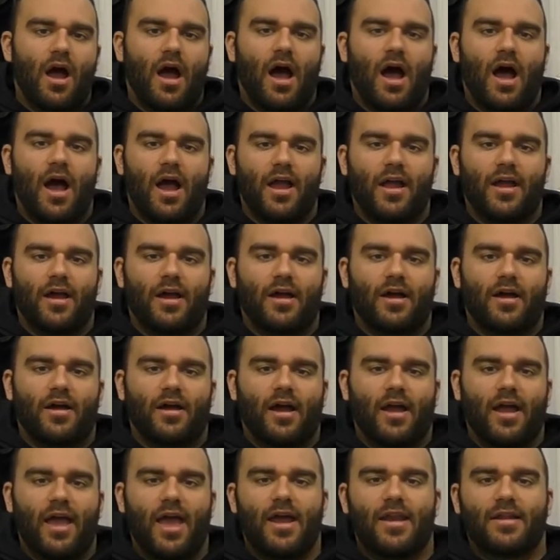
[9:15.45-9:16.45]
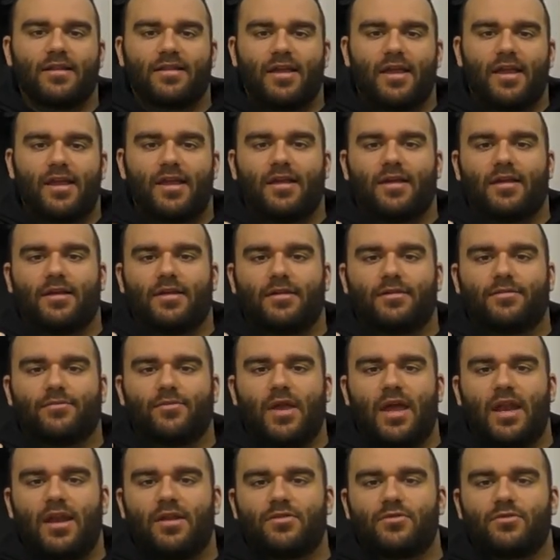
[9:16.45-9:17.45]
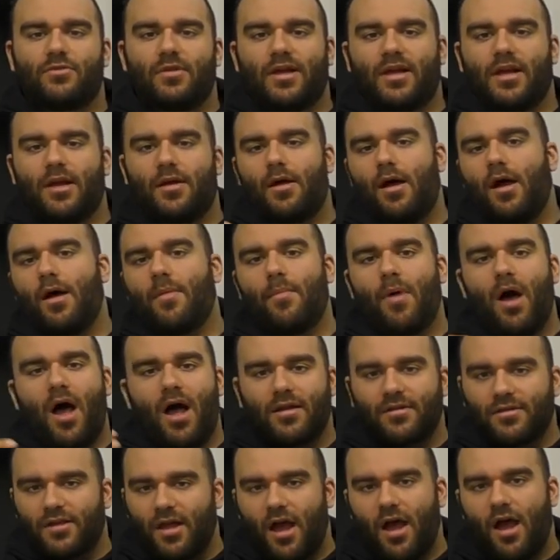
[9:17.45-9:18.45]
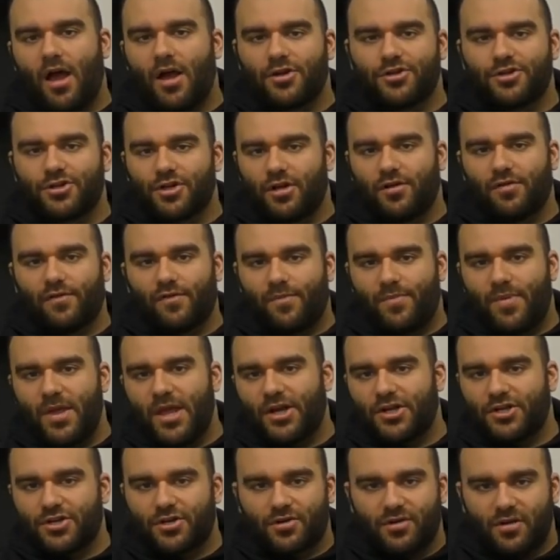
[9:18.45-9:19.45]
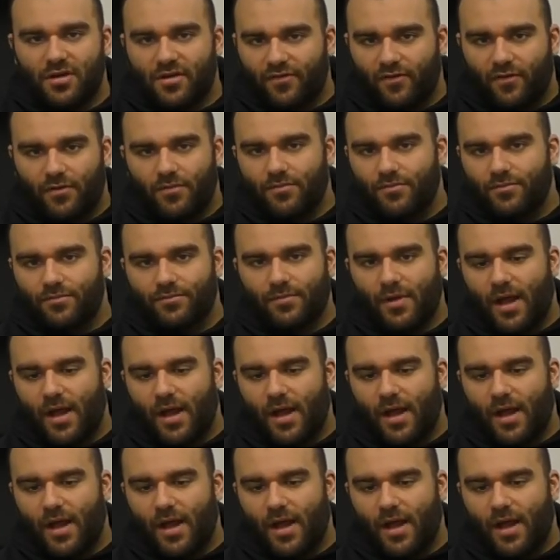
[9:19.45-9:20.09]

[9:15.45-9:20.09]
we had to do like a montage of pictures from